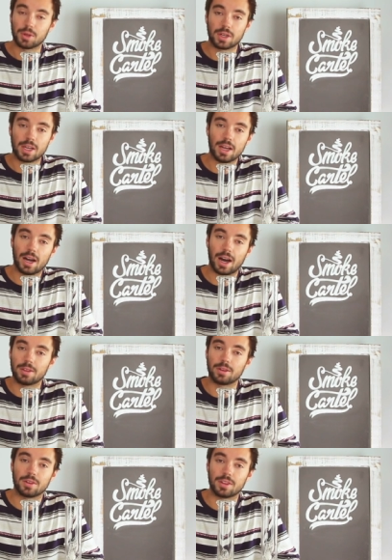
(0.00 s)
You can get
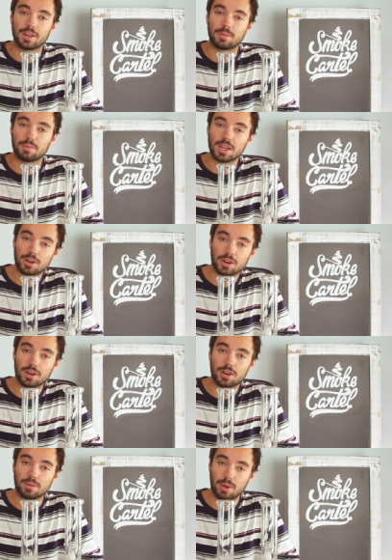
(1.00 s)
either the
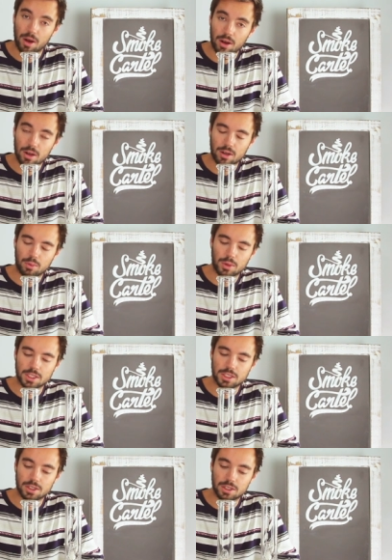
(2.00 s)
beaker bong,
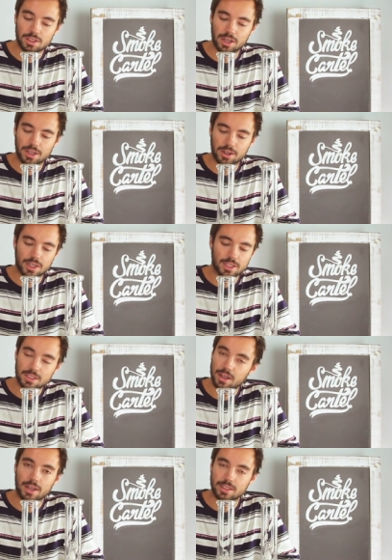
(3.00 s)
which looks like you're in
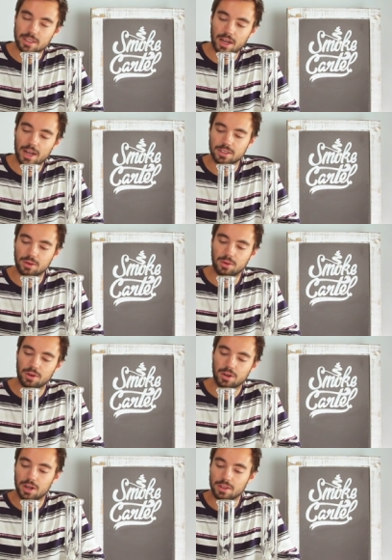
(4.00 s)
science class,
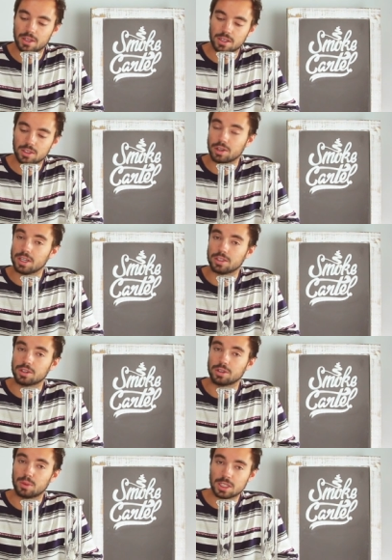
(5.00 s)
or the straight
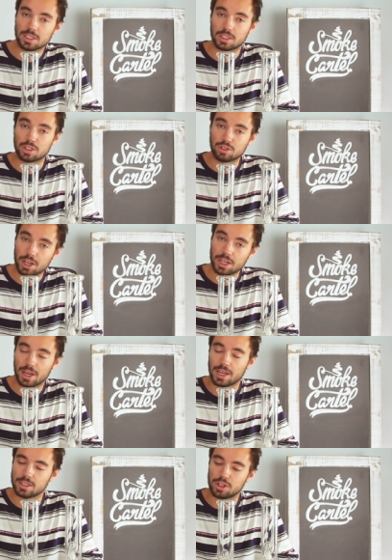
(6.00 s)
tube, which is straight
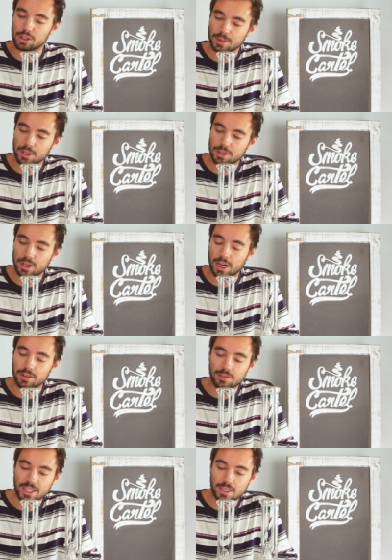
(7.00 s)
and tubular, kind
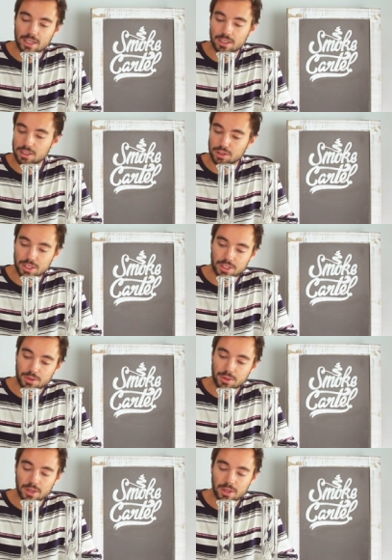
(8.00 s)
of like a didgeridoo.